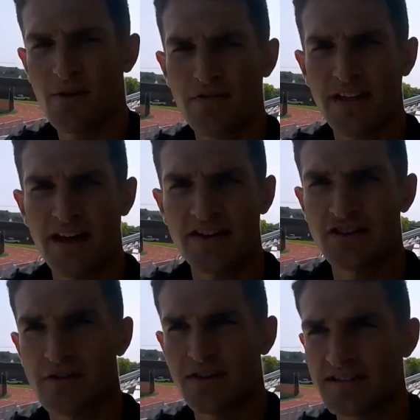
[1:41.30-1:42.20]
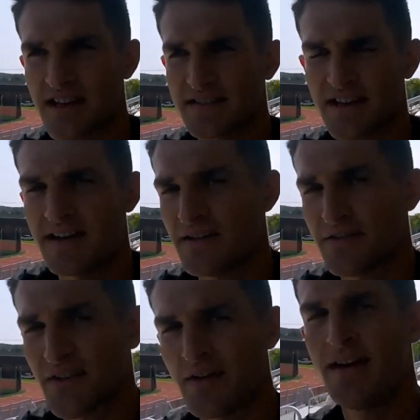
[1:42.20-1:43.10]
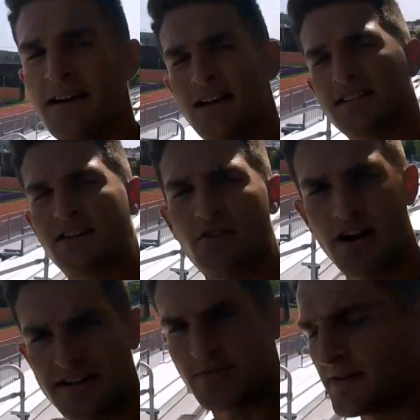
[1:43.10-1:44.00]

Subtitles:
you over there and show you the test that I do. So let's get right into